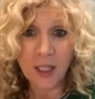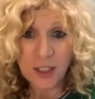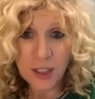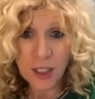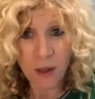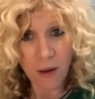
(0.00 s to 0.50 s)

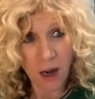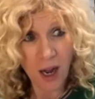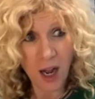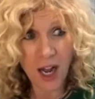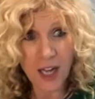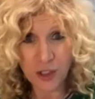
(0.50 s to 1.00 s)
you know,
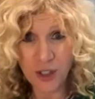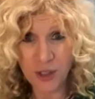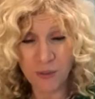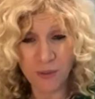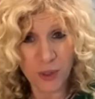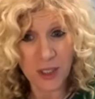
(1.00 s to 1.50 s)
I
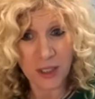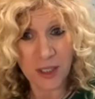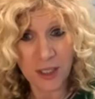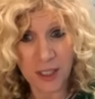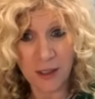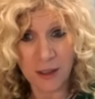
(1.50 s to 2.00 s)
should really,
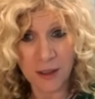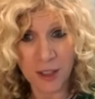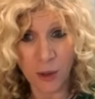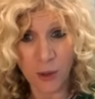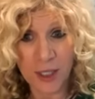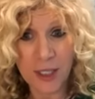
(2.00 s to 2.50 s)

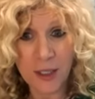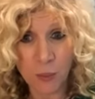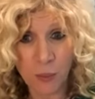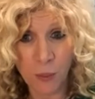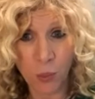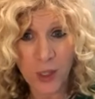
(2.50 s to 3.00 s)
you know,
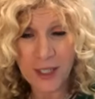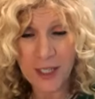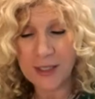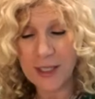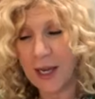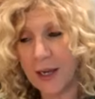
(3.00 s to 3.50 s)
heed what
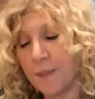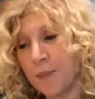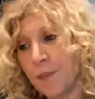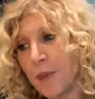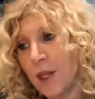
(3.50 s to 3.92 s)
they say.